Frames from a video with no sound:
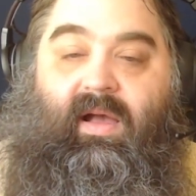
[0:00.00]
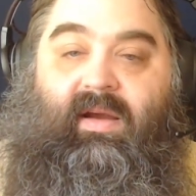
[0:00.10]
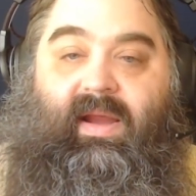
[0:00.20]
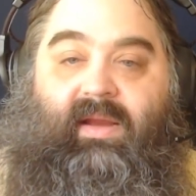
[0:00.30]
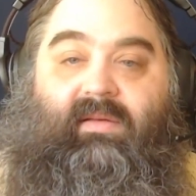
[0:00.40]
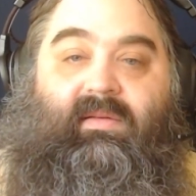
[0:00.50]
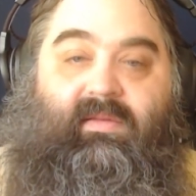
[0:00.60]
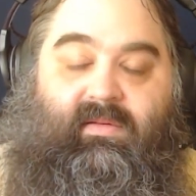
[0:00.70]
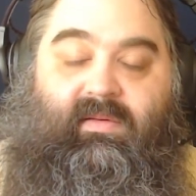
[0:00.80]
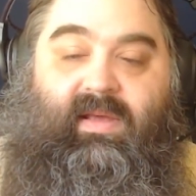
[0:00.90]
Alright,
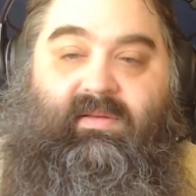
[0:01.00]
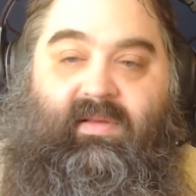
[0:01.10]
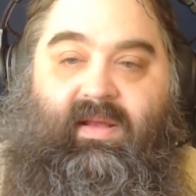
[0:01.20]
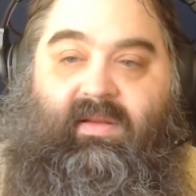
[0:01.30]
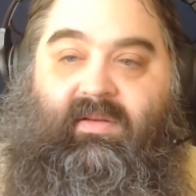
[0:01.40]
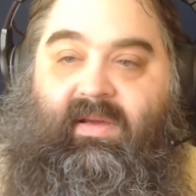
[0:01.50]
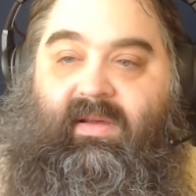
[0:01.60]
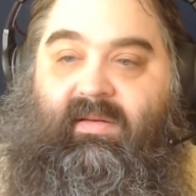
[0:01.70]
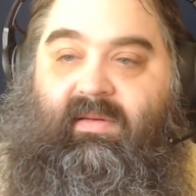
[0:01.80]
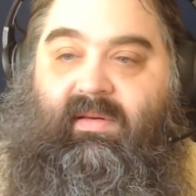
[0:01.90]
that's a lot of
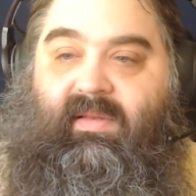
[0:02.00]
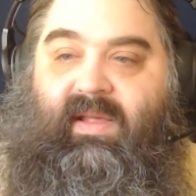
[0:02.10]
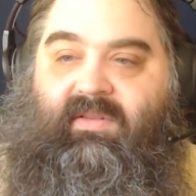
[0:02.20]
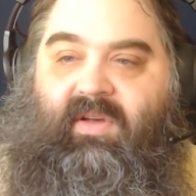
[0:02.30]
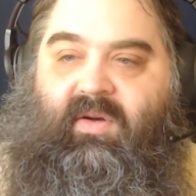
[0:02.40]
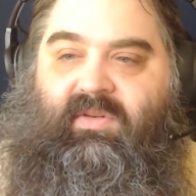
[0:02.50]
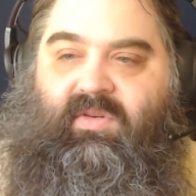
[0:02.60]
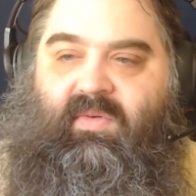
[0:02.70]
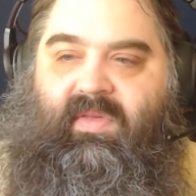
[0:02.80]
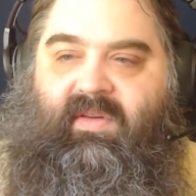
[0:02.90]
talking. Let's go
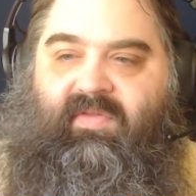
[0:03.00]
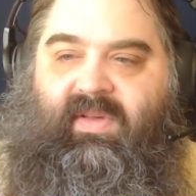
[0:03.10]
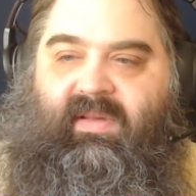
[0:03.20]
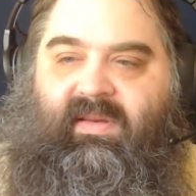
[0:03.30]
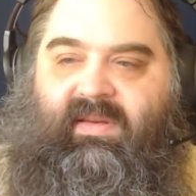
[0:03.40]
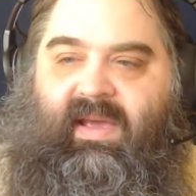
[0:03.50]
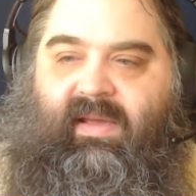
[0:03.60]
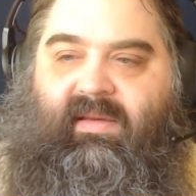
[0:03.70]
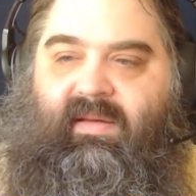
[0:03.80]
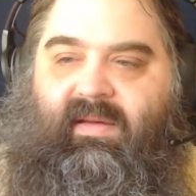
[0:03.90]
to the villain
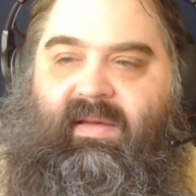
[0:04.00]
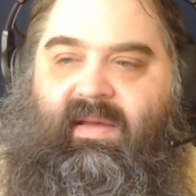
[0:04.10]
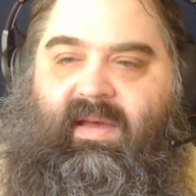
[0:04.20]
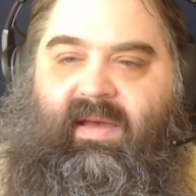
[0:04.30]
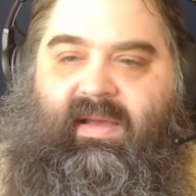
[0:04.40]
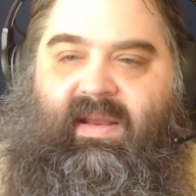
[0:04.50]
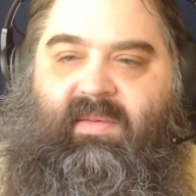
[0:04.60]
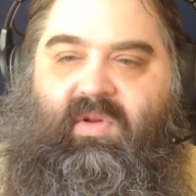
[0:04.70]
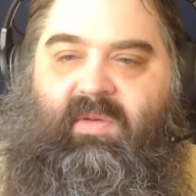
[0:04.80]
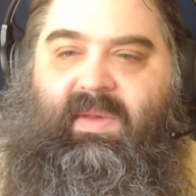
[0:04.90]
deck. Again,
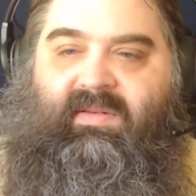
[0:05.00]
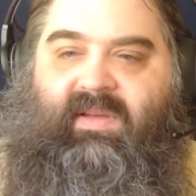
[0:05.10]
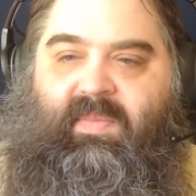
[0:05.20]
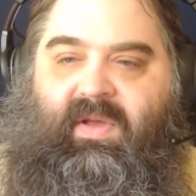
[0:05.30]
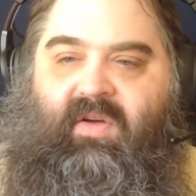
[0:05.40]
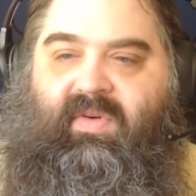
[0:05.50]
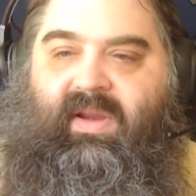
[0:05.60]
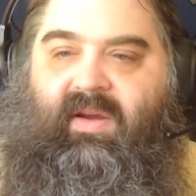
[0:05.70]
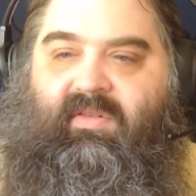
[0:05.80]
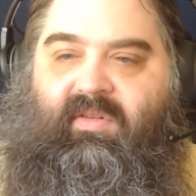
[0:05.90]
I'm going to be skipping over
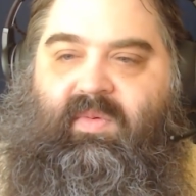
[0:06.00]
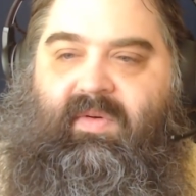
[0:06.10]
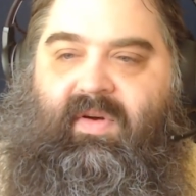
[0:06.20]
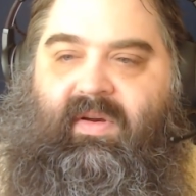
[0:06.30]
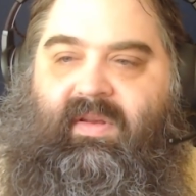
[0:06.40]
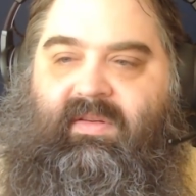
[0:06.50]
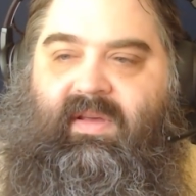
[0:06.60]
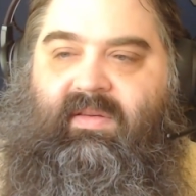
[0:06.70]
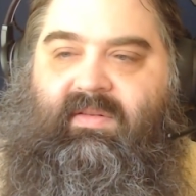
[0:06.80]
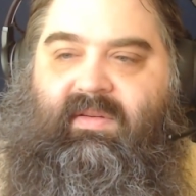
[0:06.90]
characters we've already
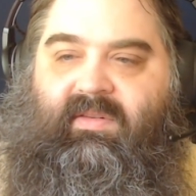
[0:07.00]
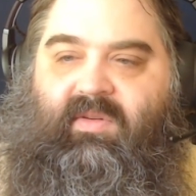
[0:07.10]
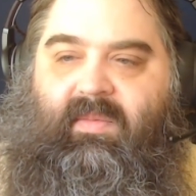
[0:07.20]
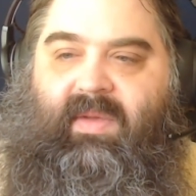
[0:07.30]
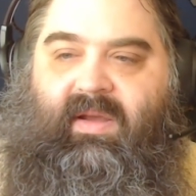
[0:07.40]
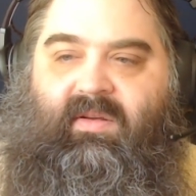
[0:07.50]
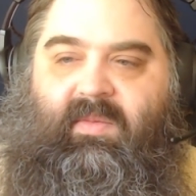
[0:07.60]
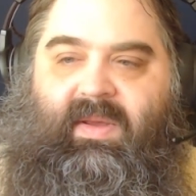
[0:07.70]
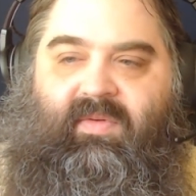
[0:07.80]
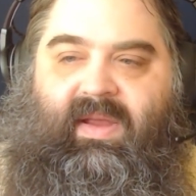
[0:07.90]
discussed, so I'm not going to
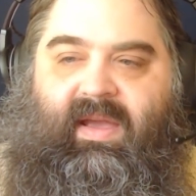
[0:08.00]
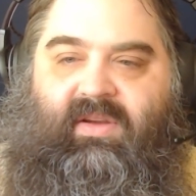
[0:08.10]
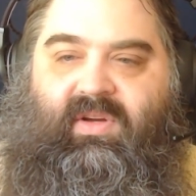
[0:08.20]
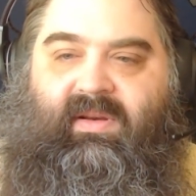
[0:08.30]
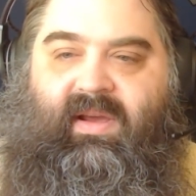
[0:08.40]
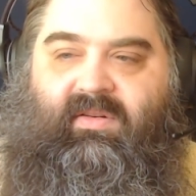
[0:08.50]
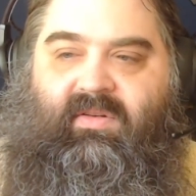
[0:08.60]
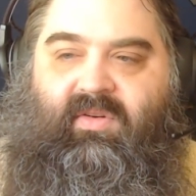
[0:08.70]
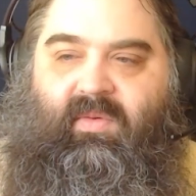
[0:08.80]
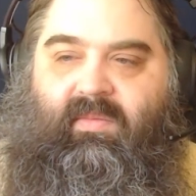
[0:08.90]
be rehashing Doctor
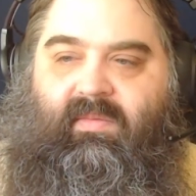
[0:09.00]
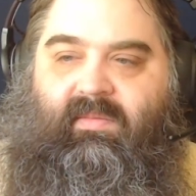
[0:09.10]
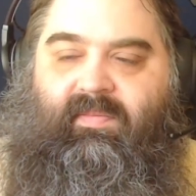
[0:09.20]
Doom.